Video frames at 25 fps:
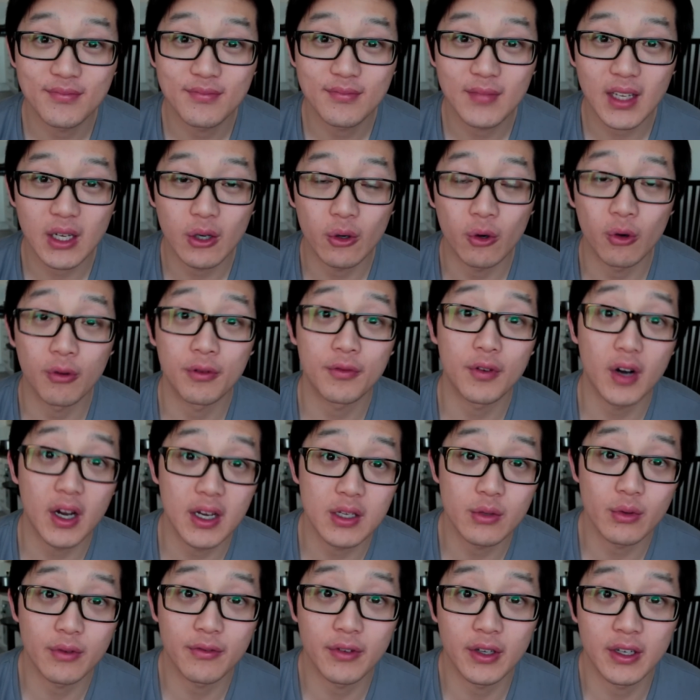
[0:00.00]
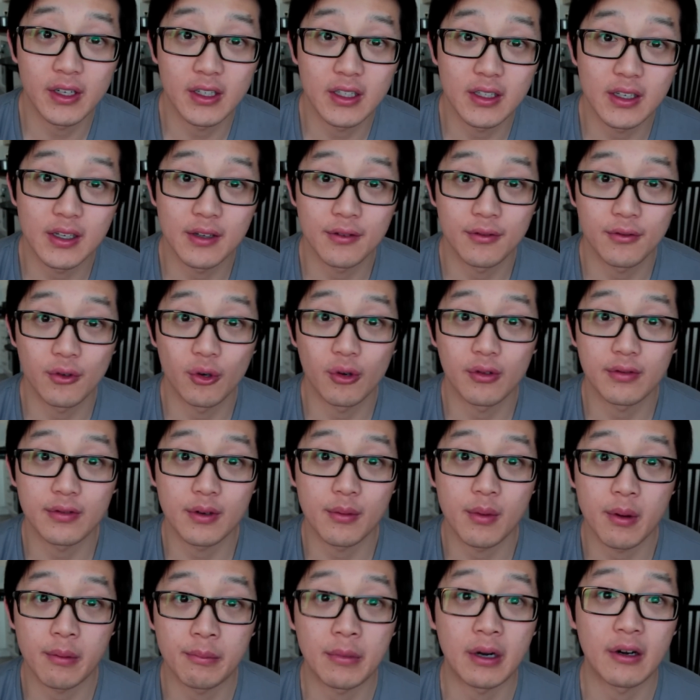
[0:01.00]
or fries with vinegar if you're
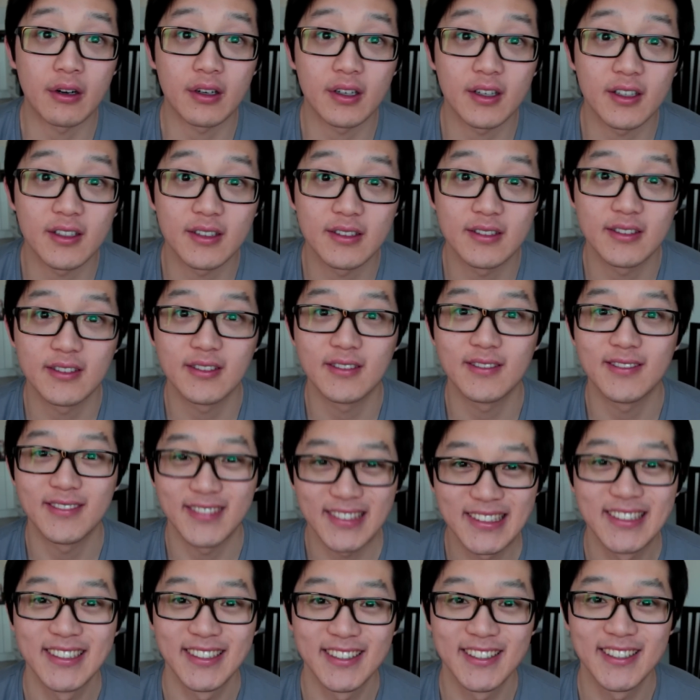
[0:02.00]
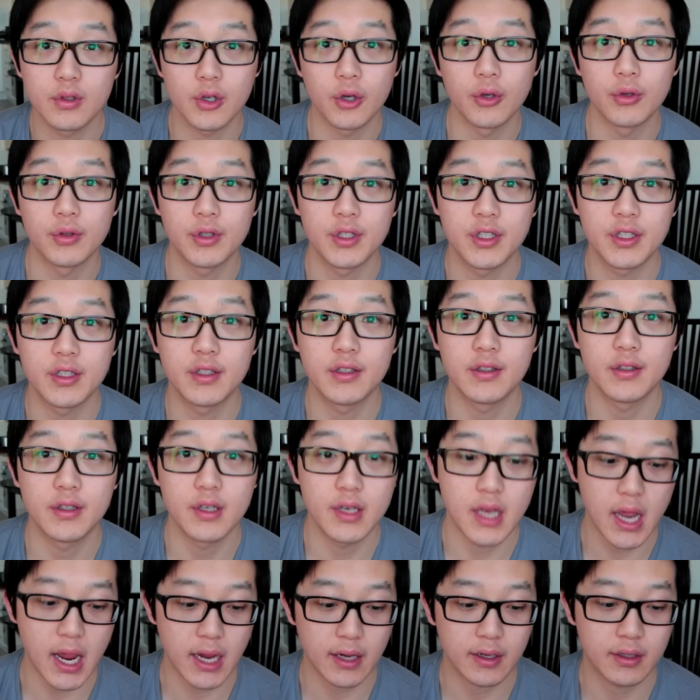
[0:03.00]
from America. So
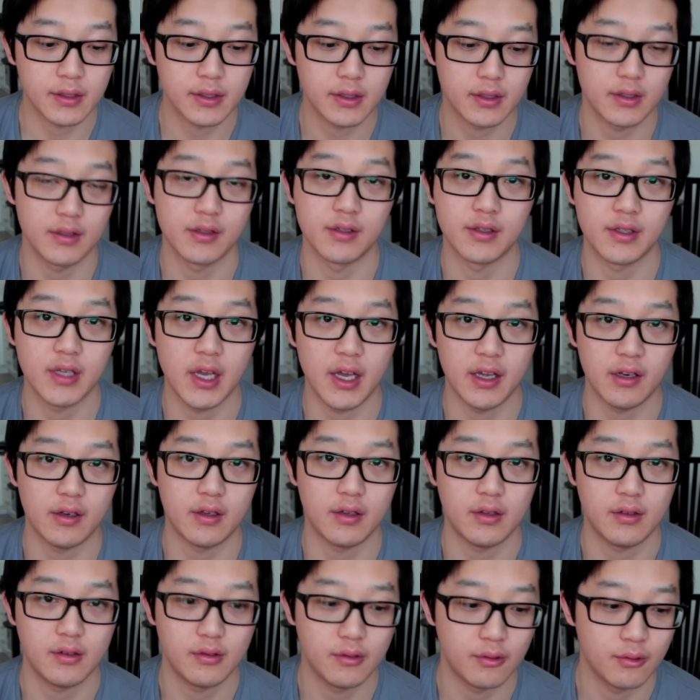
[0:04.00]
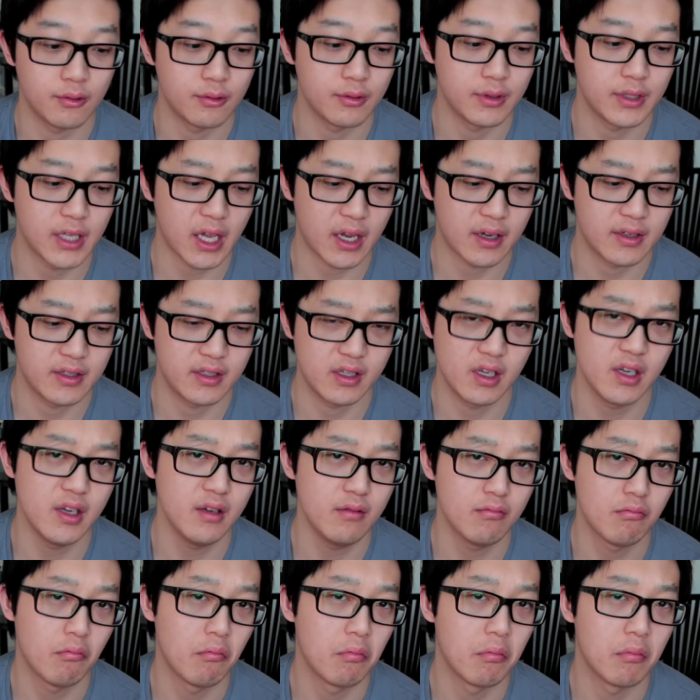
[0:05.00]
DexZ, or
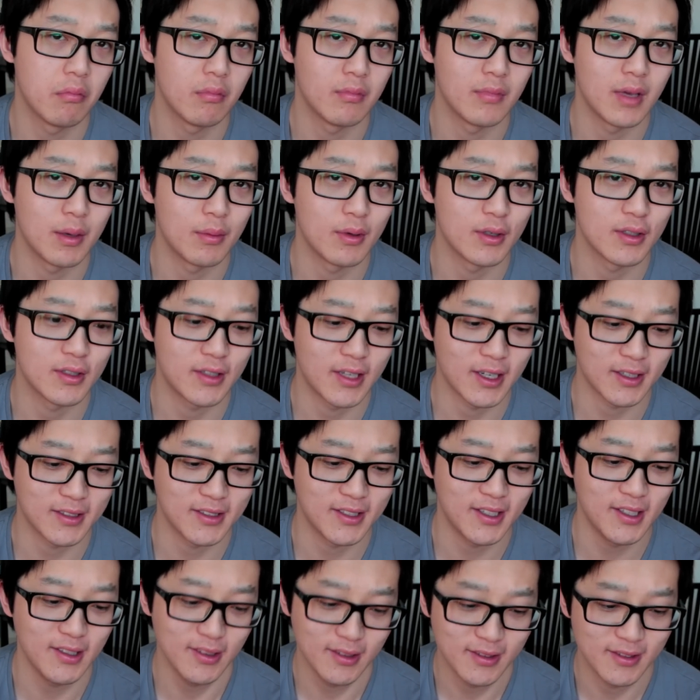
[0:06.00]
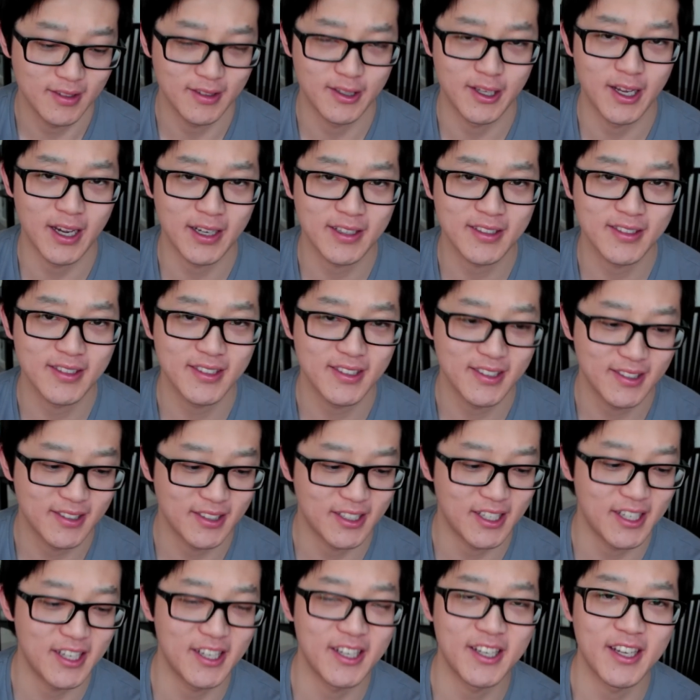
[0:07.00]
DexZ, maybe it's Dexy? Dex,
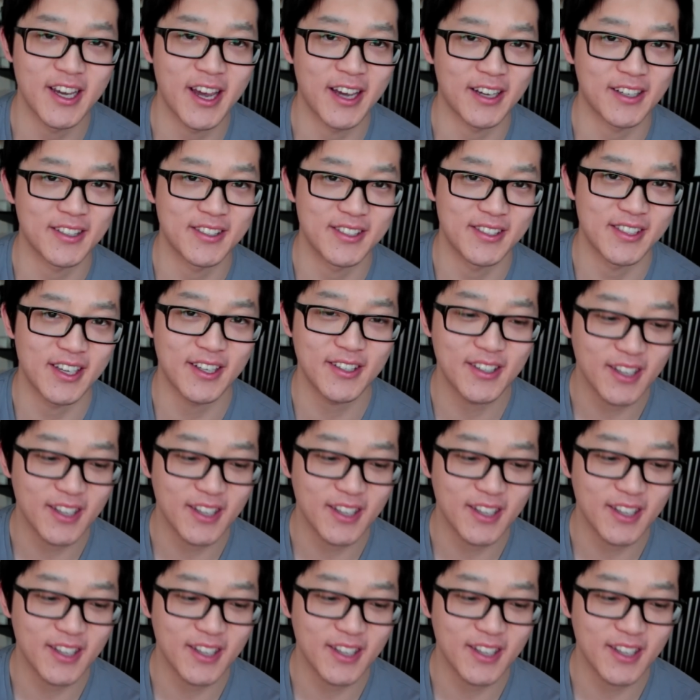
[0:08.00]
D-E-X-Z.